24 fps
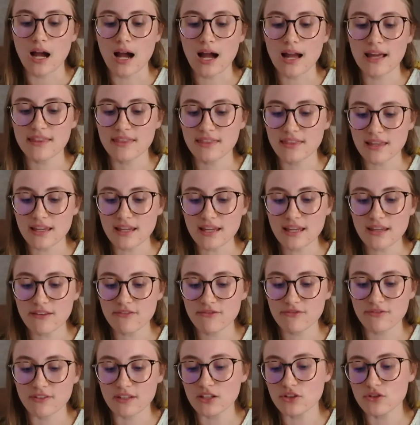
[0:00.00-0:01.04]
I think
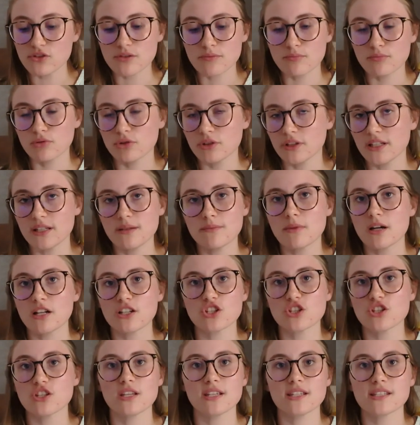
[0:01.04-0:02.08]
it feels pretty
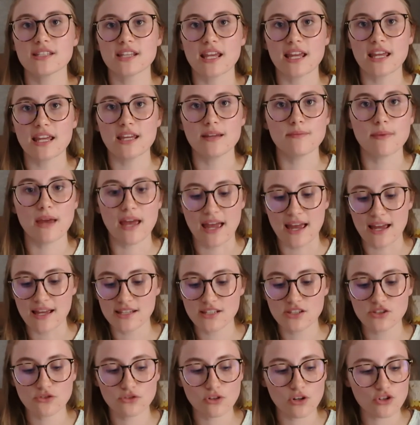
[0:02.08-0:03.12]
much the same
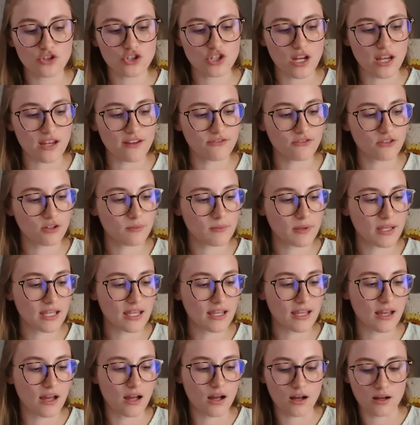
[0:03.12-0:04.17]
as crochet for
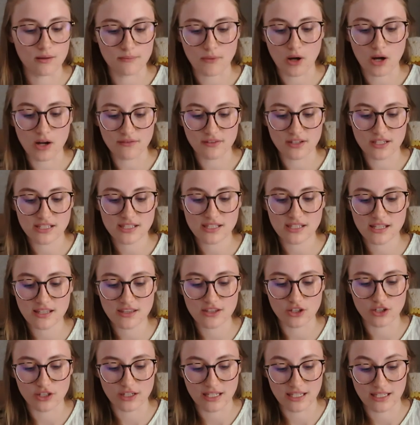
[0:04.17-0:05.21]
me. Obviously
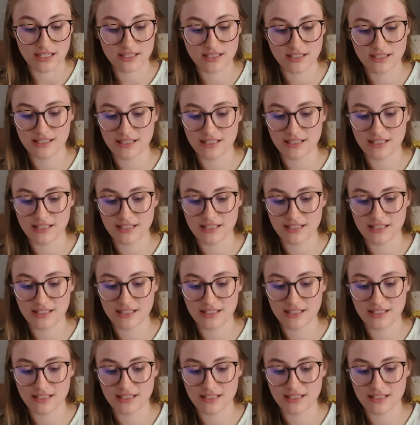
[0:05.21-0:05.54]
there is